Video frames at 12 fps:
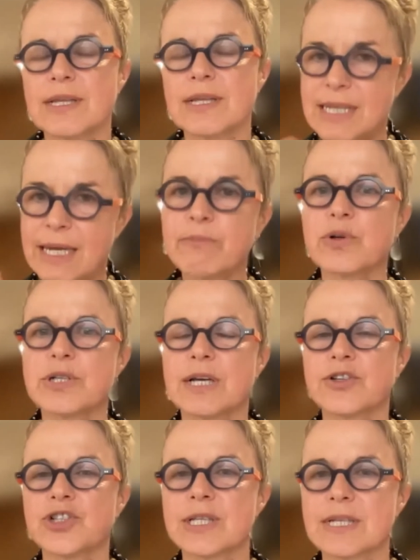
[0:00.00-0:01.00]
the same
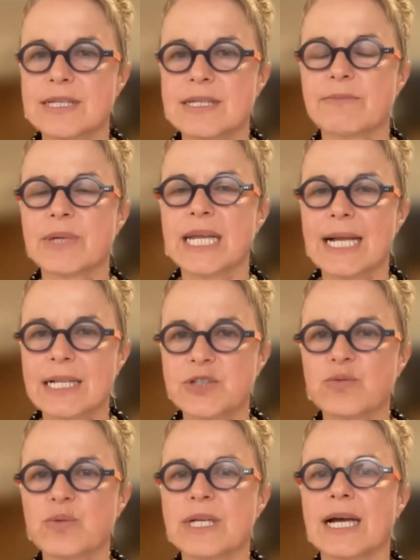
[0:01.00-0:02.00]
protection that somebody
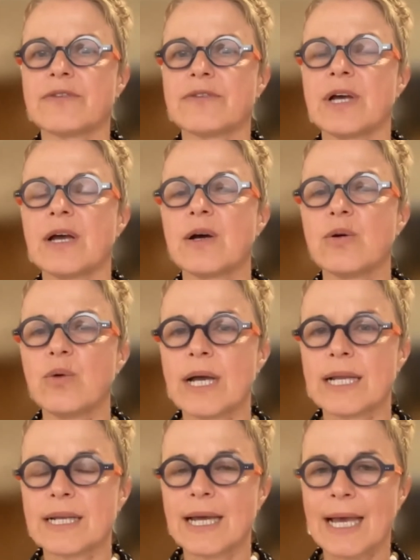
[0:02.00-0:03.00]
else would have who
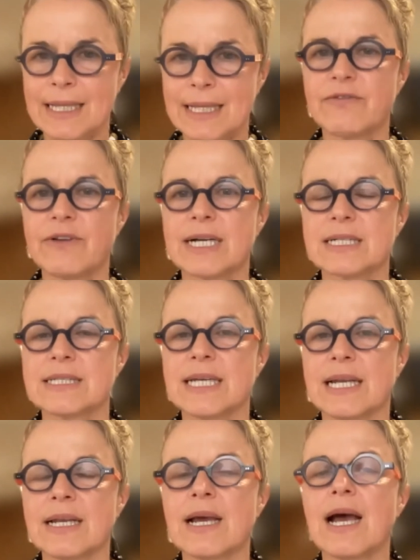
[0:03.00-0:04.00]
had the
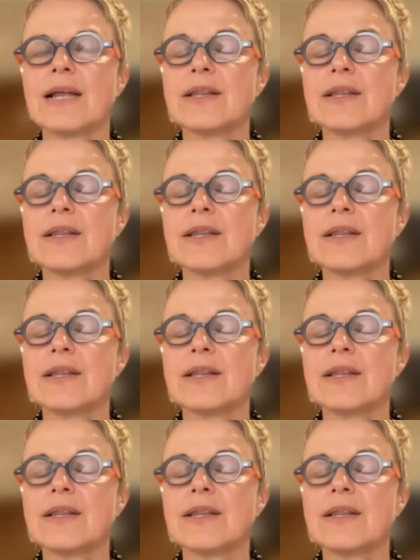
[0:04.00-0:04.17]
vaccine.